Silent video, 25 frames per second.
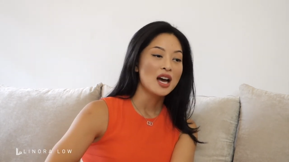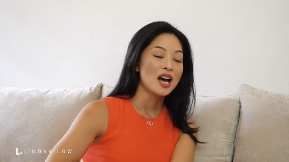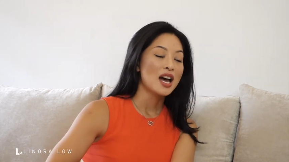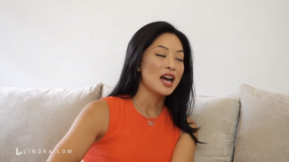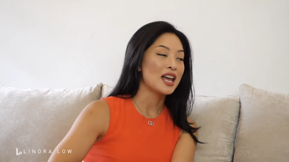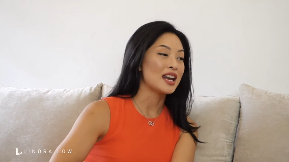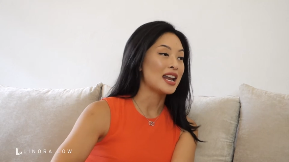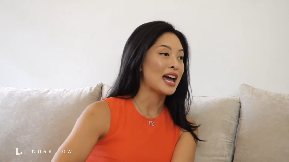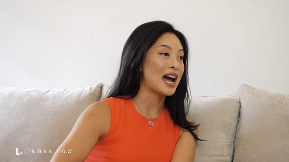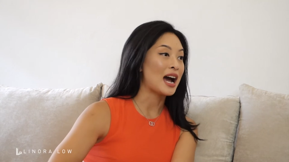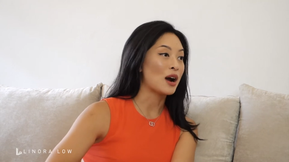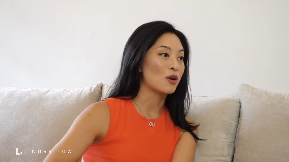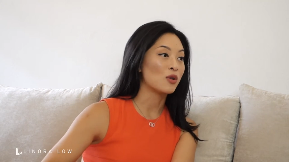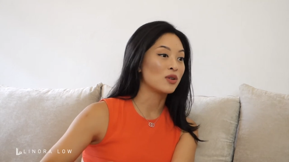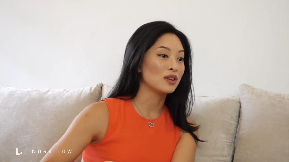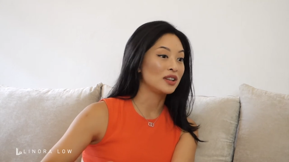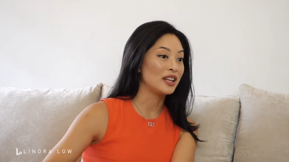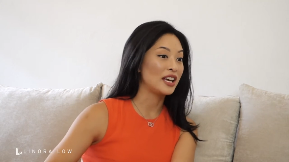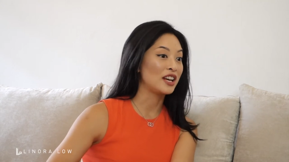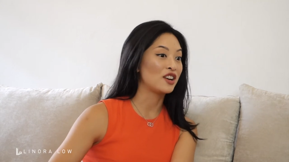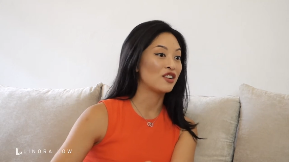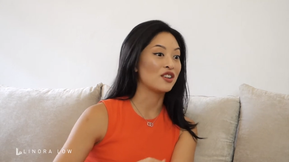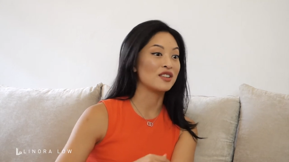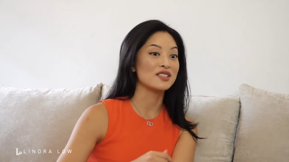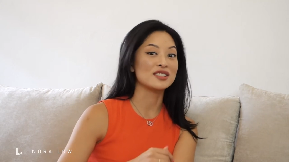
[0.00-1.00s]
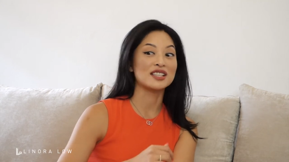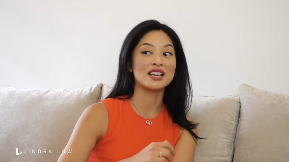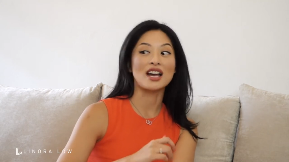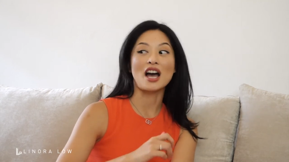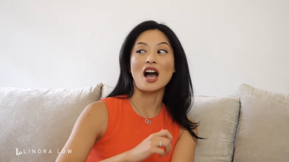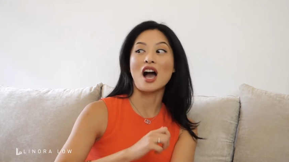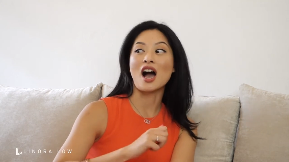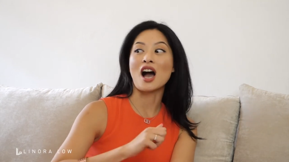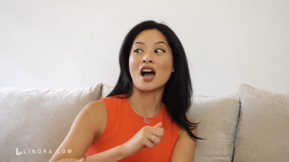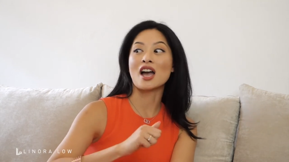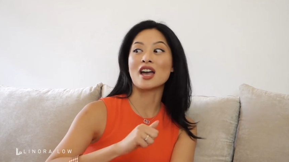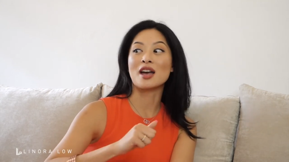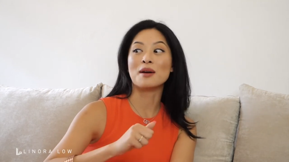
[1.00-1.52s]
an hour later, I was like,
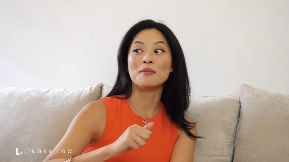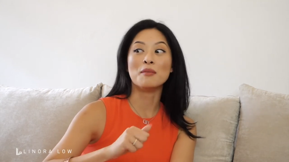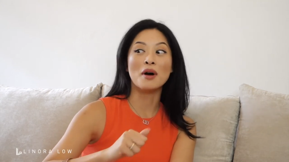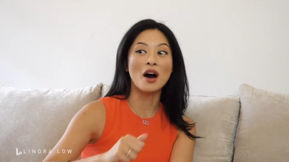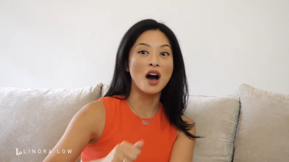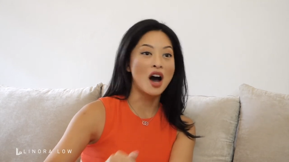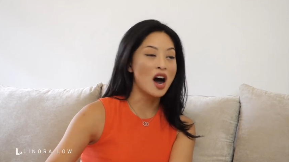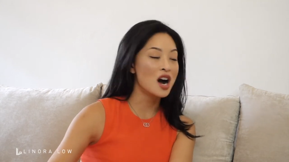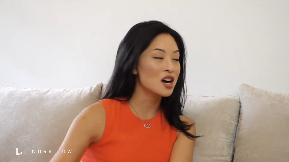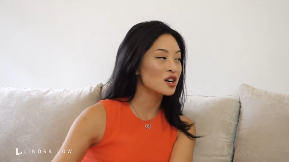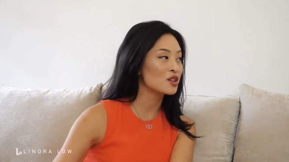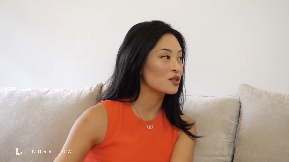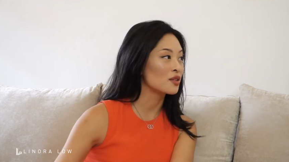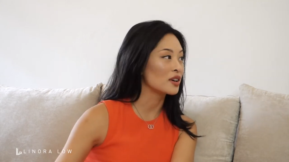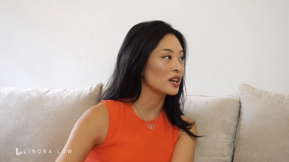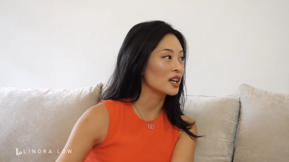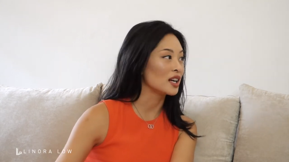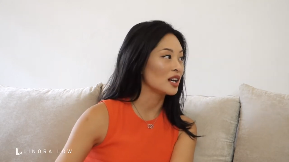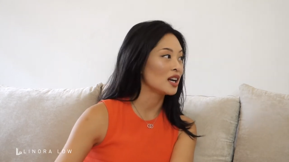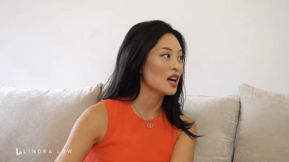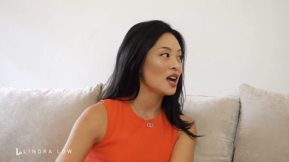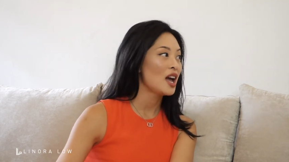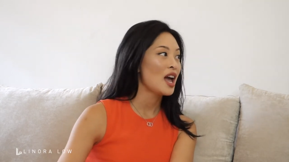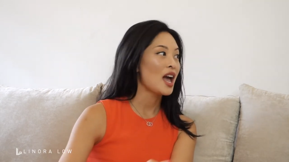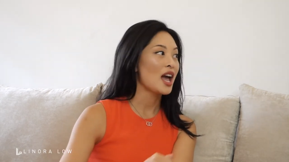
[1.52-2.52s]
I am hungry.